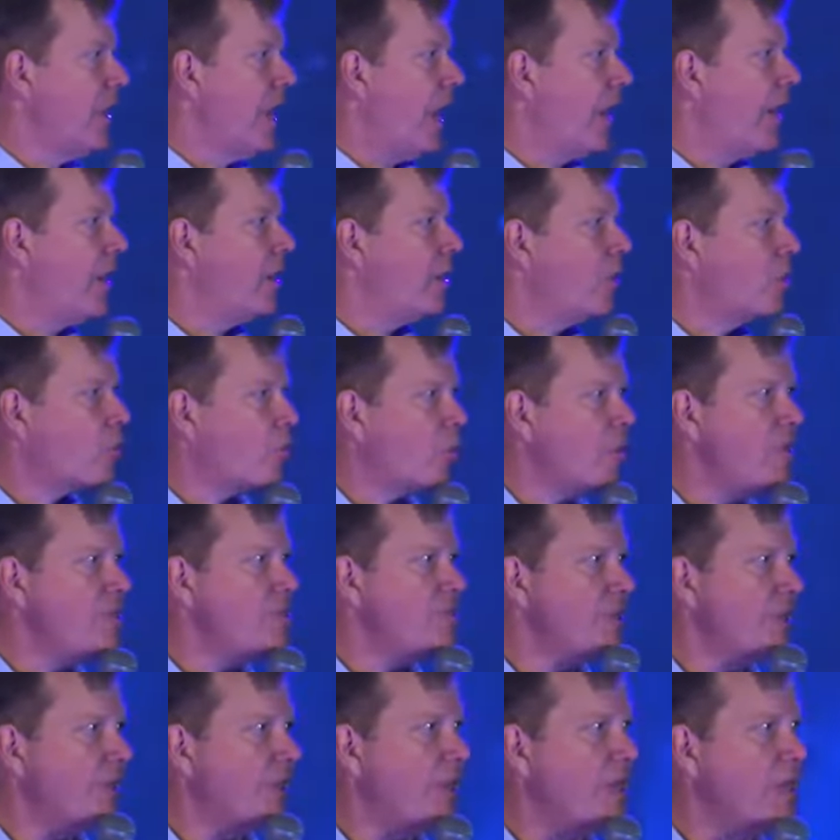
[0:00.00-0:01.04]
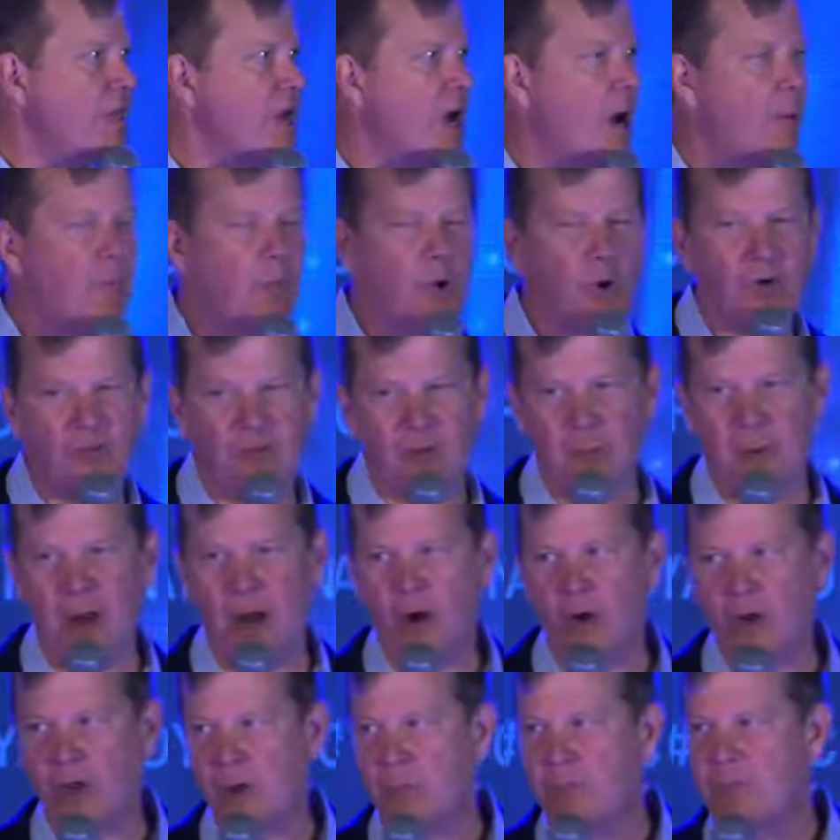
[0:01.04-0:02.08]
An increasingly number of
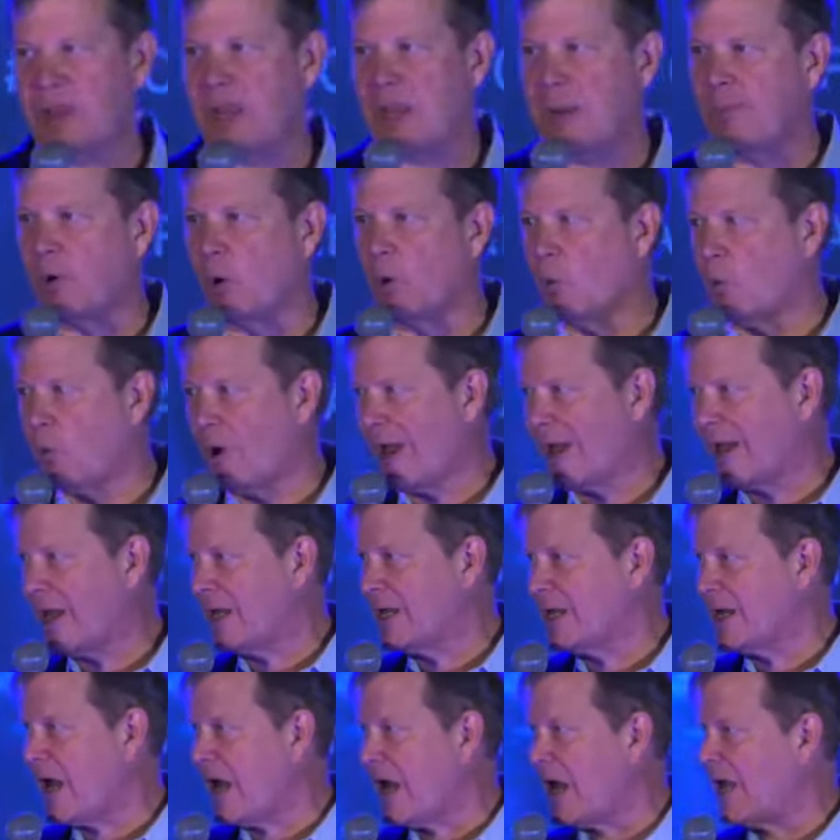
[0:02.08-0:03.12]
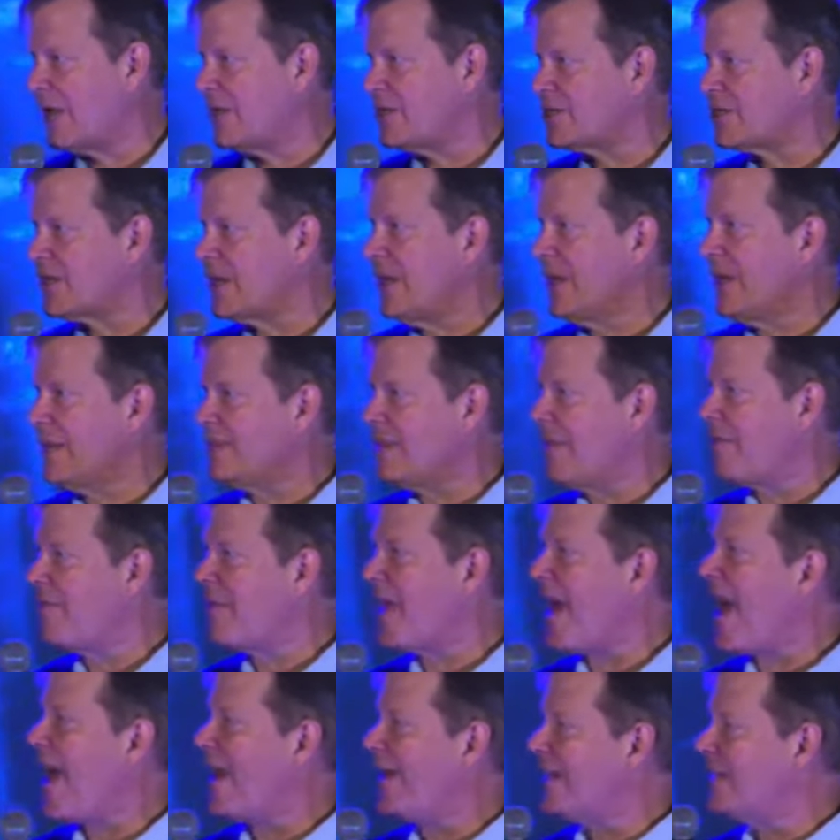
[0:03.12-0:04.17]
American people recognize that
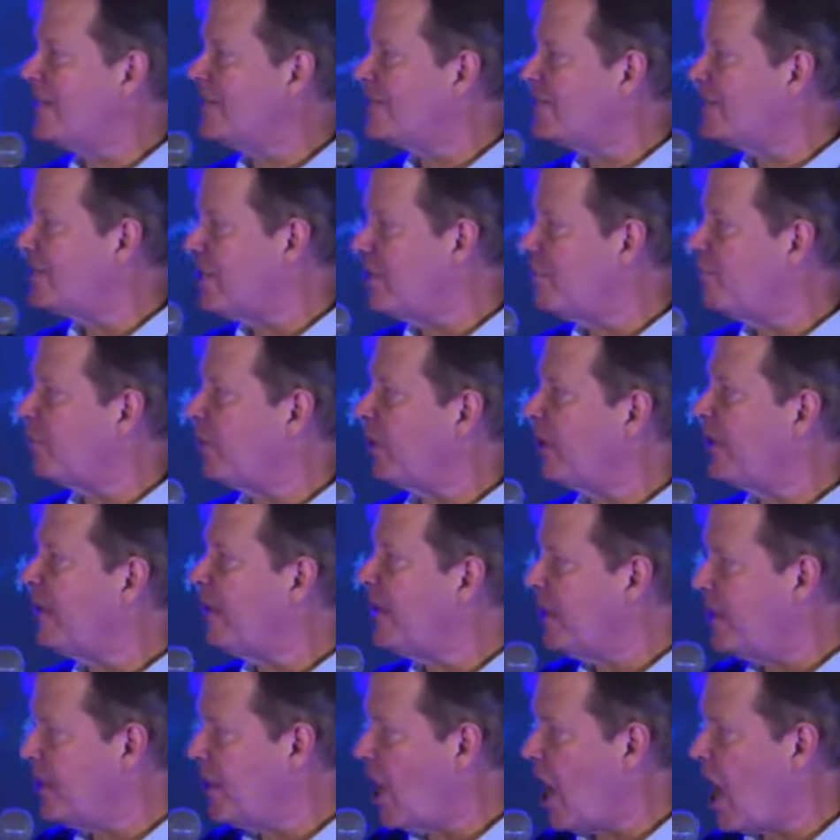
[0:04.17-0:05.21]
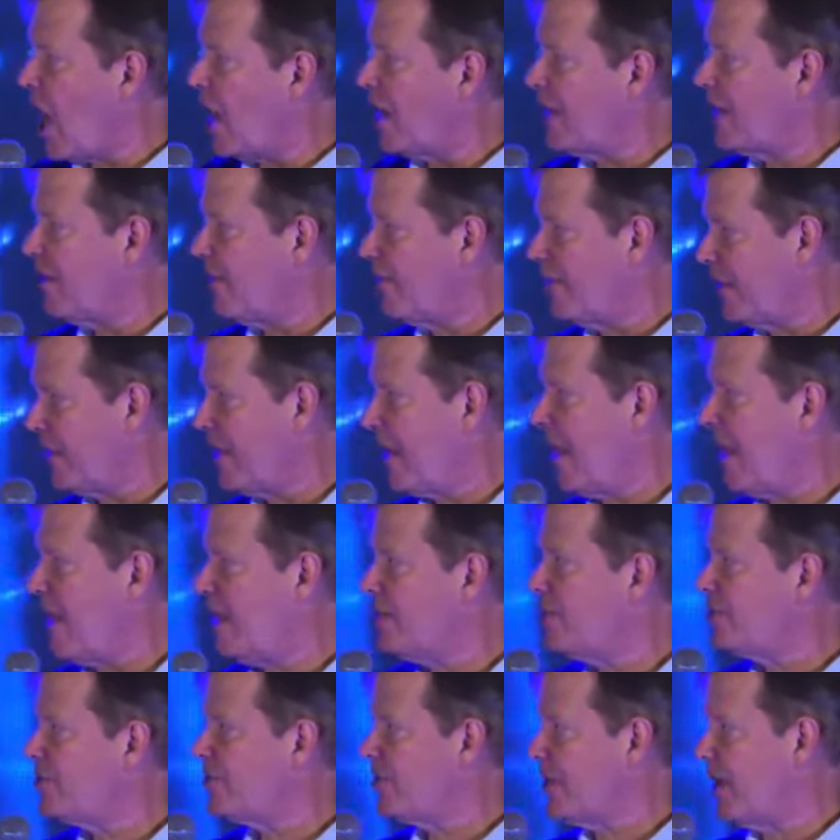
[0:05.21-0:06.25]
that is simply not the
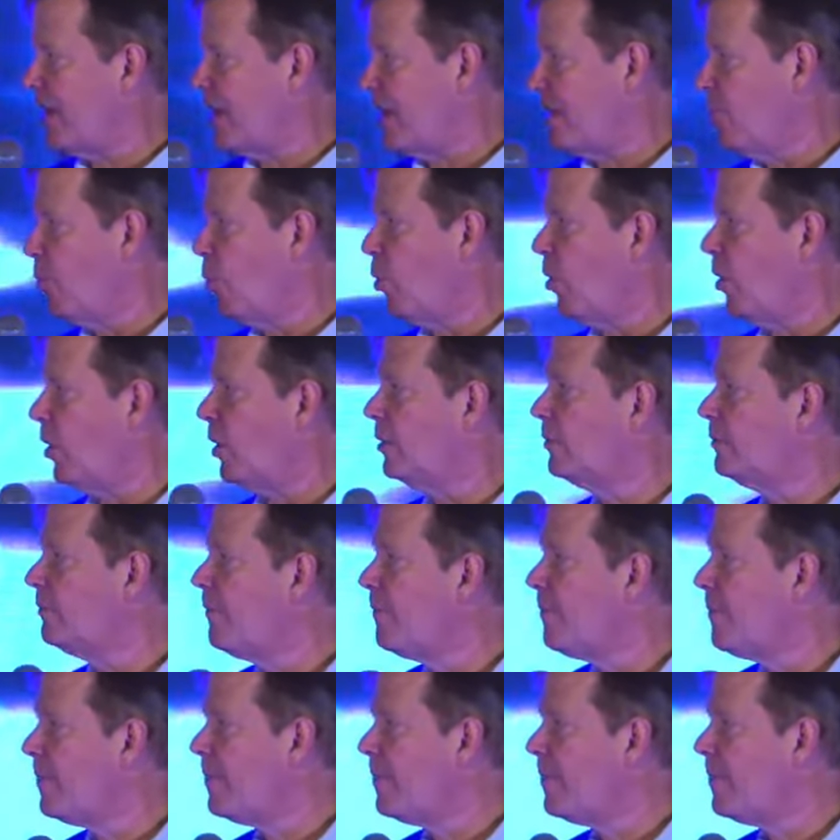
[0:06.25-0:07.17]
case anymore.